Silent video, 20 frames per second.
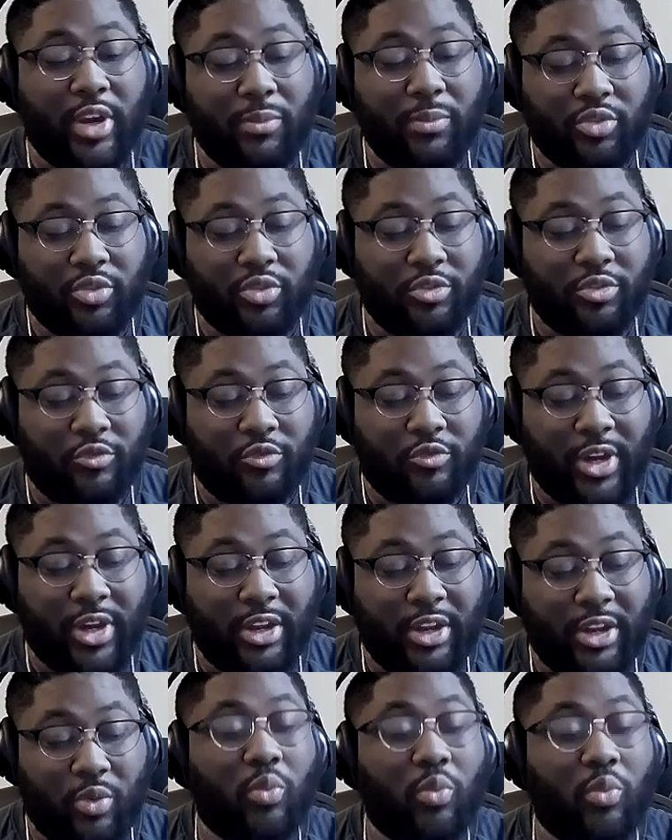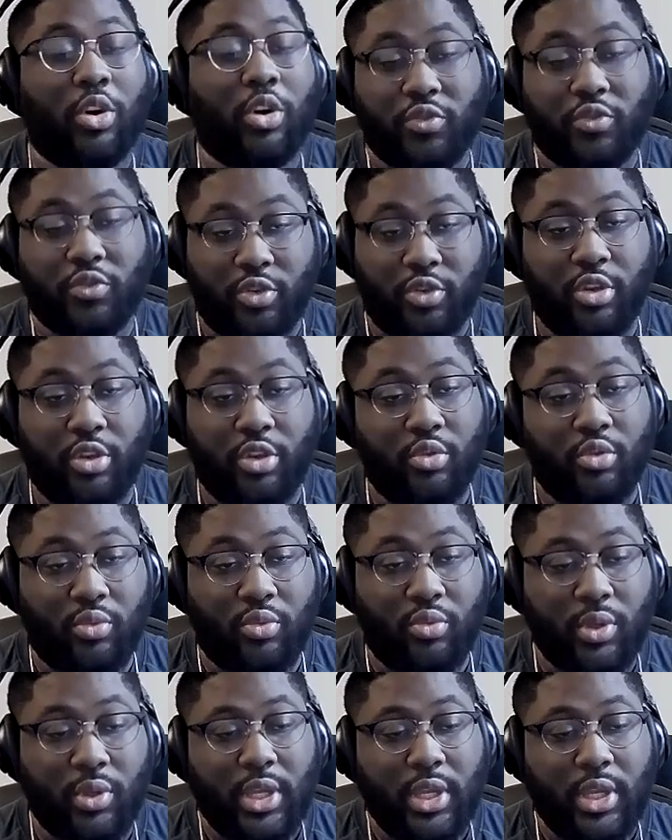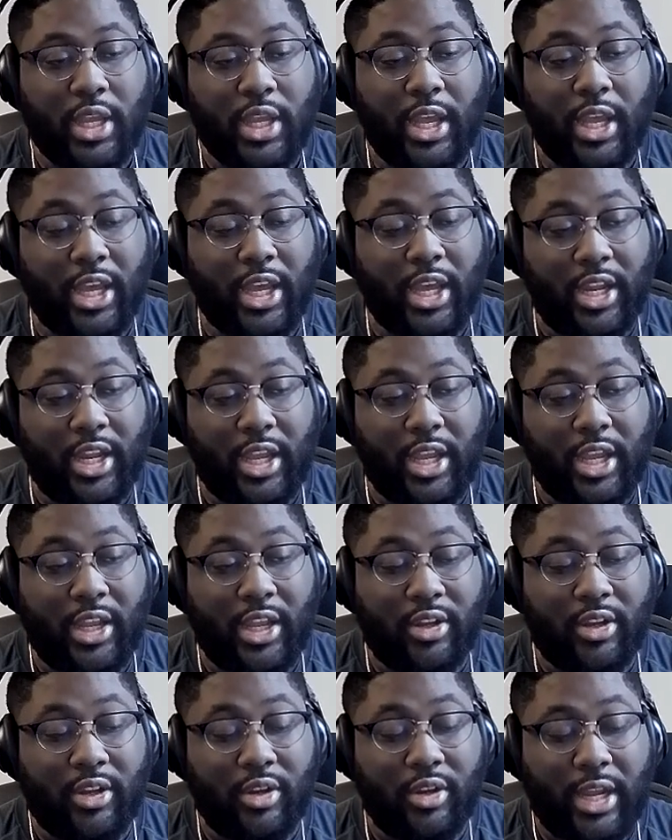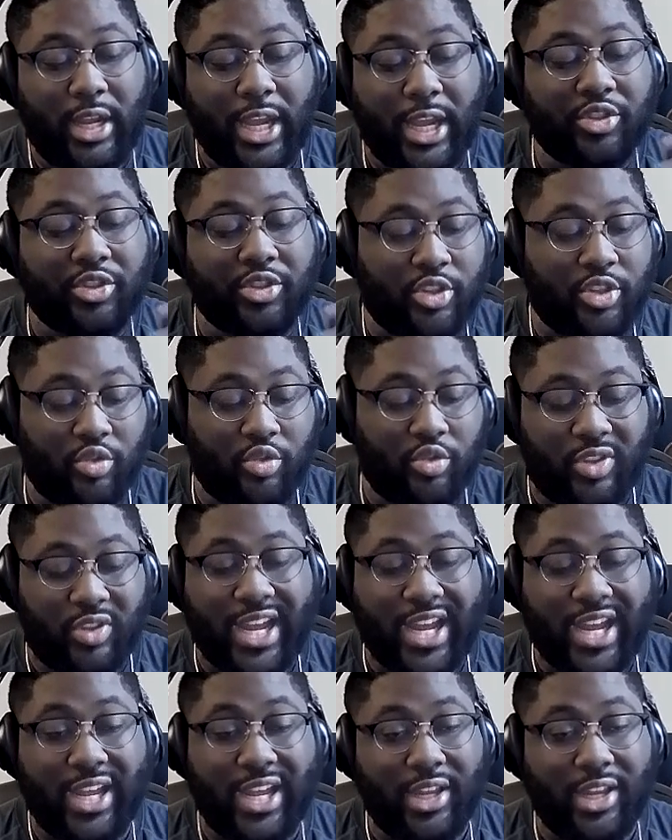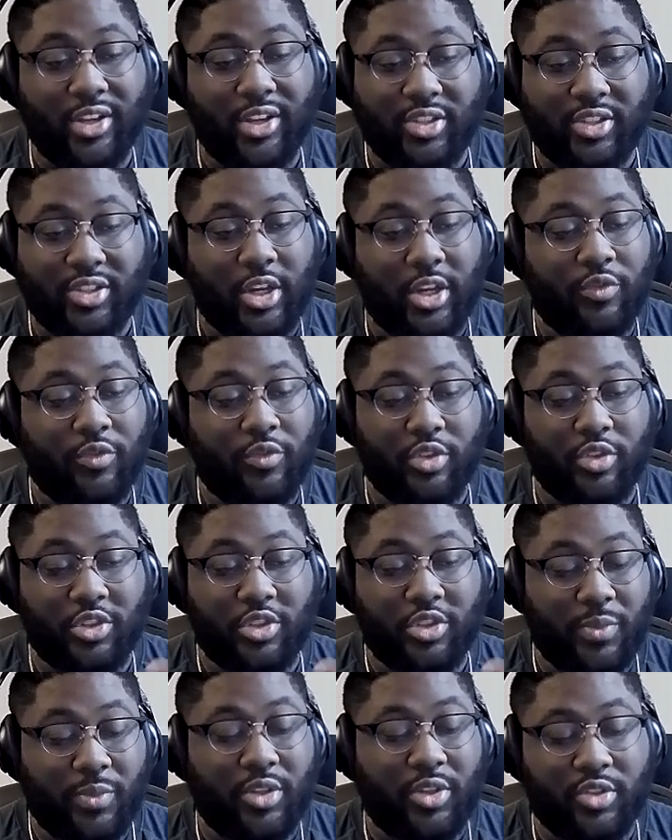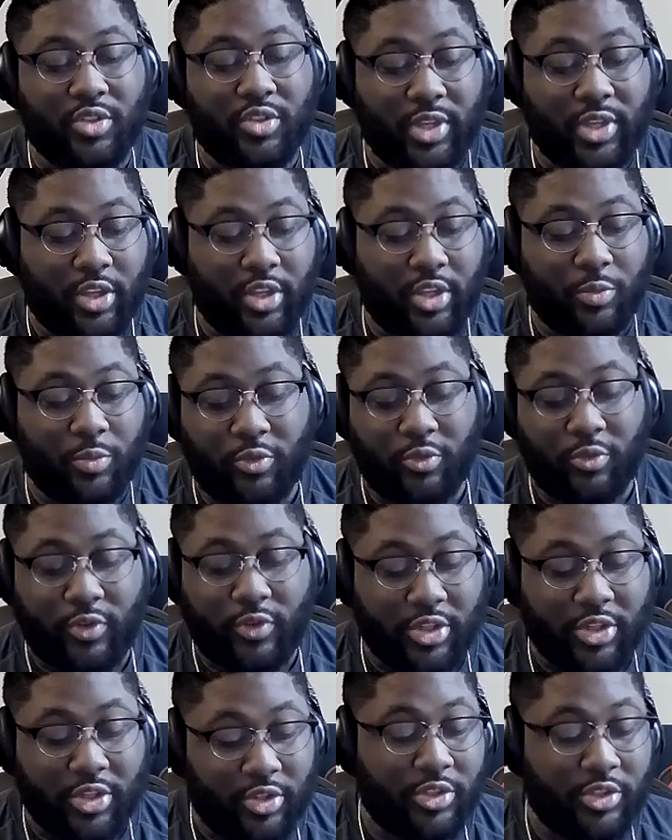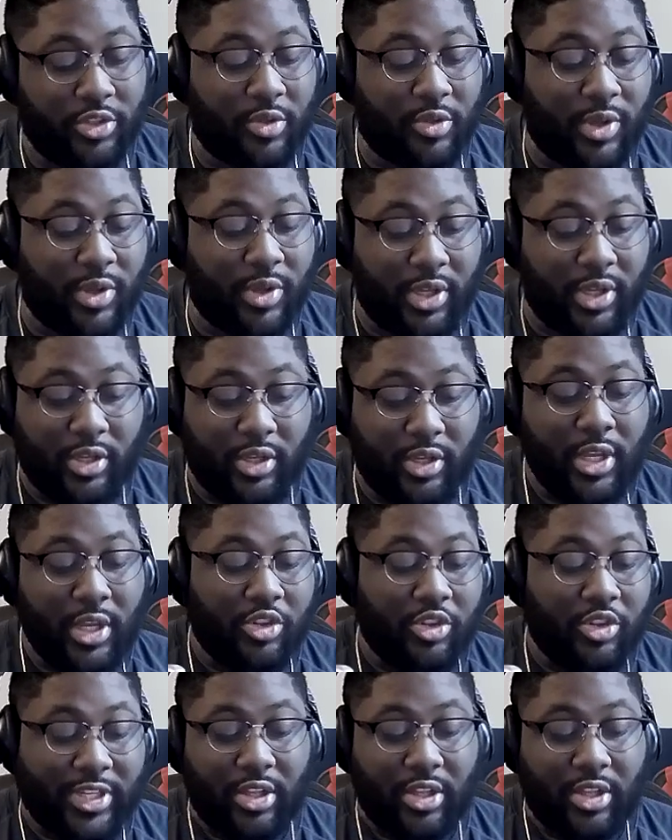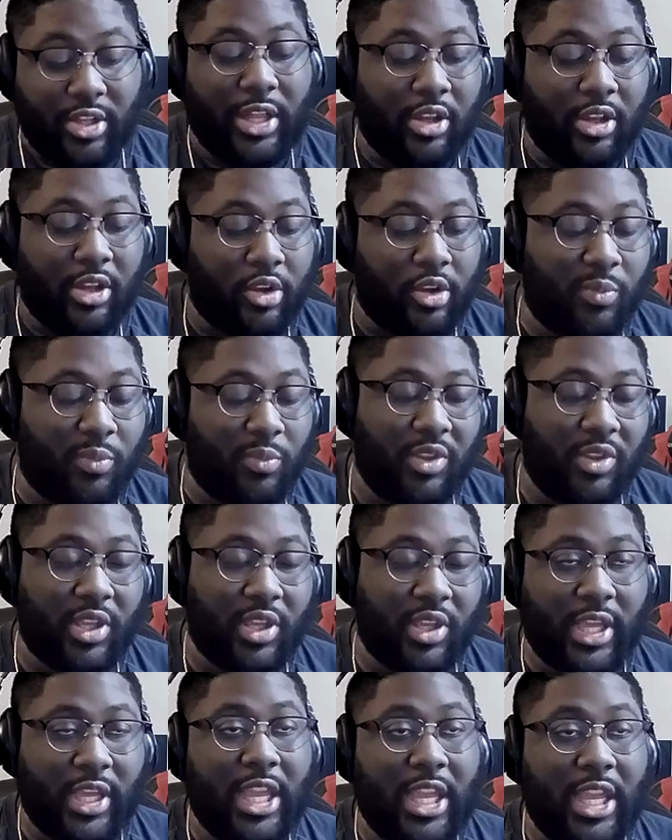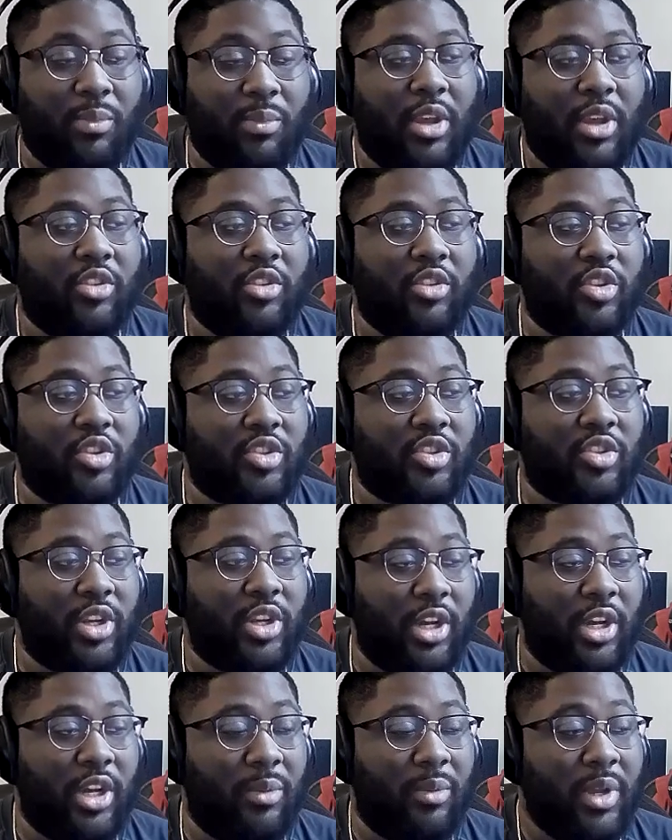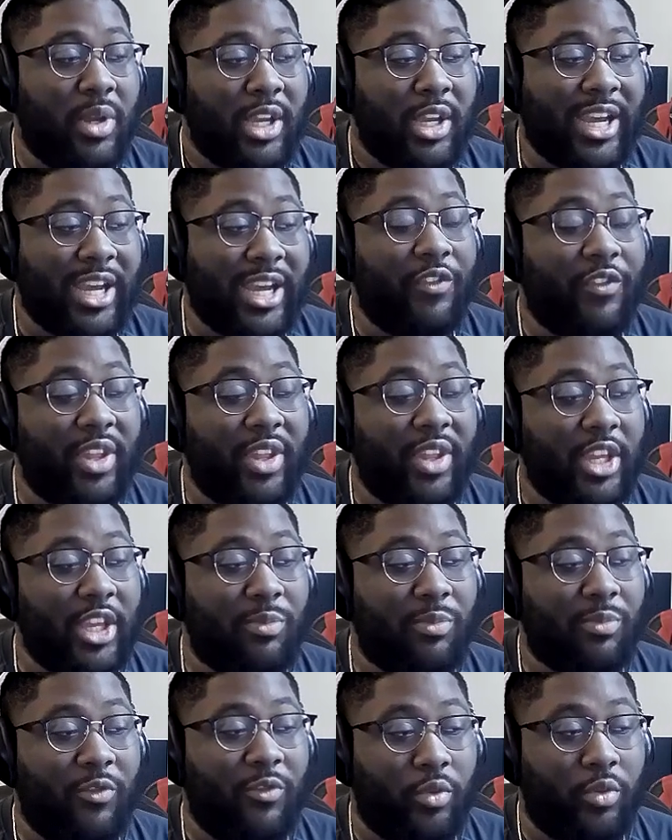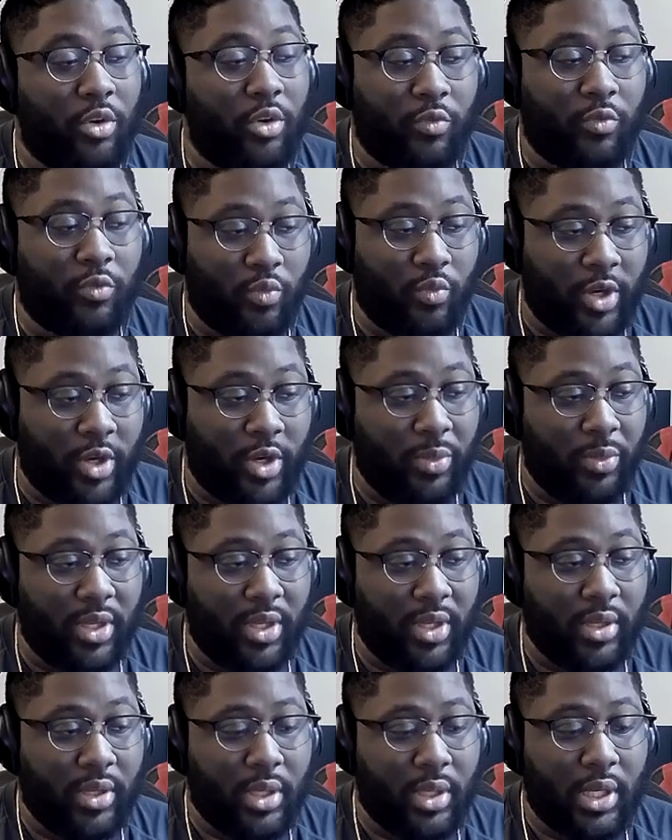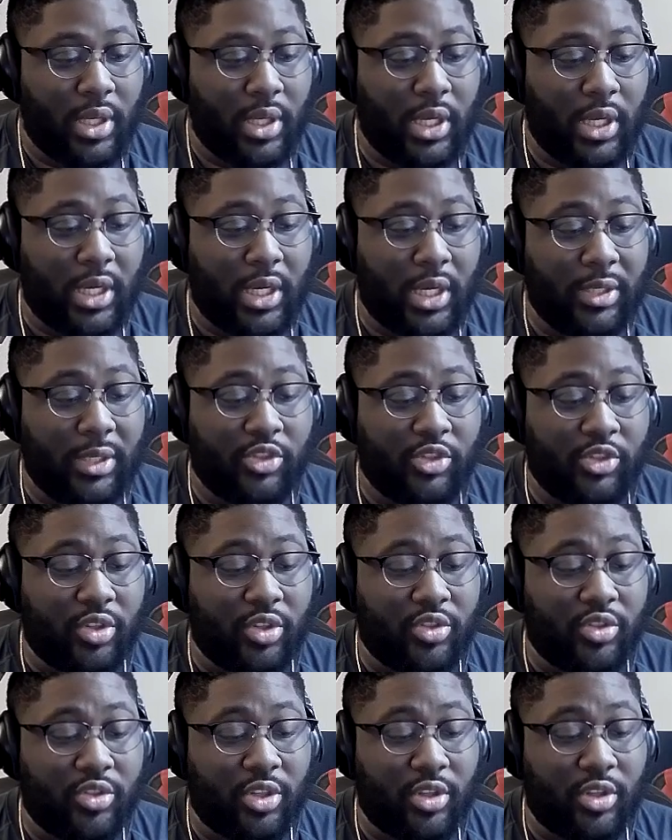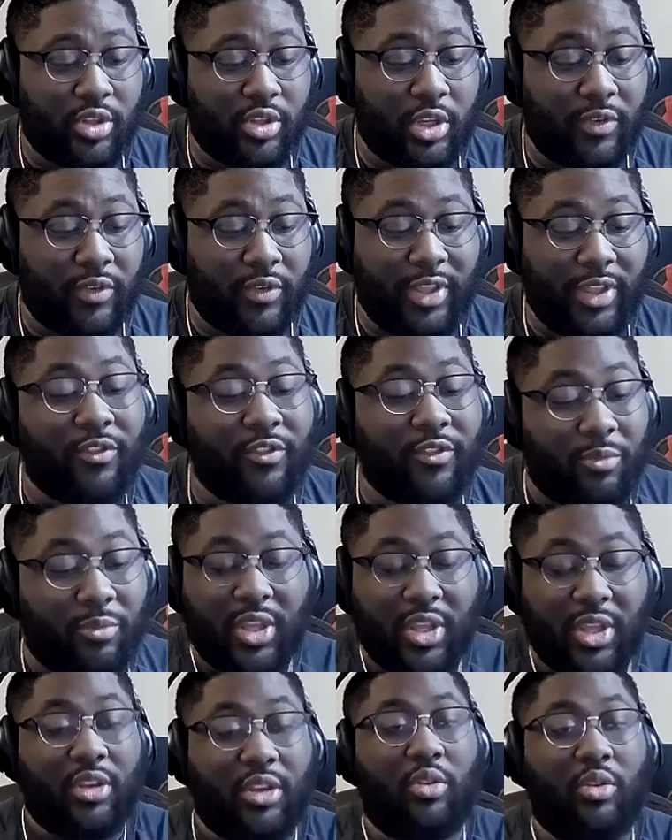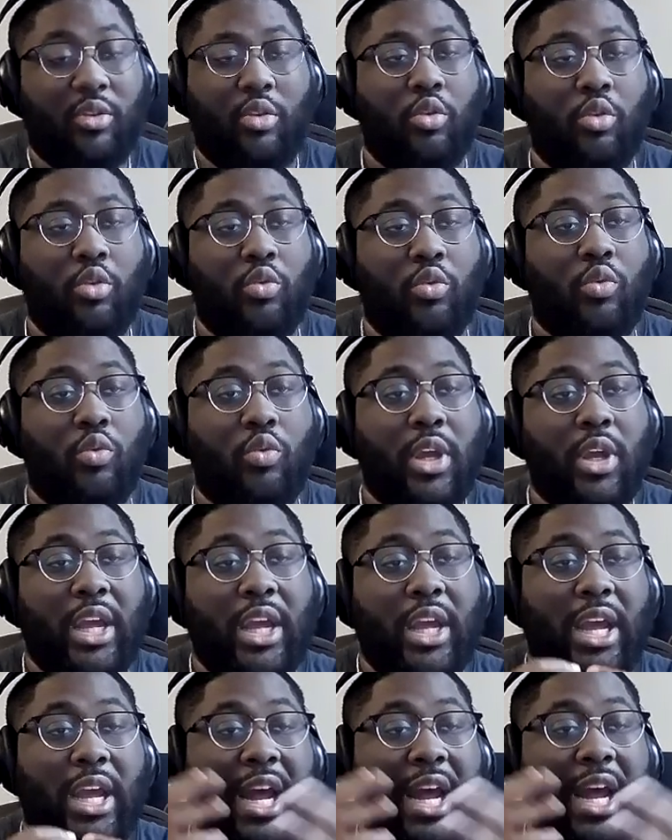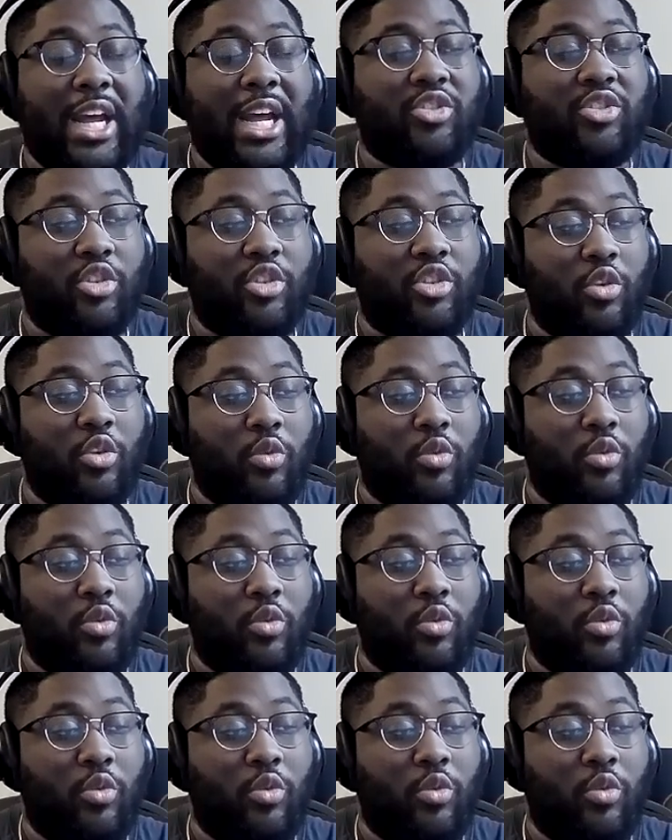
find what works for you and execute that in itself, it just speaks to like your professionalism and just how long you've been in the game, and just I feel like it could be really overwhelming to cover even me who has no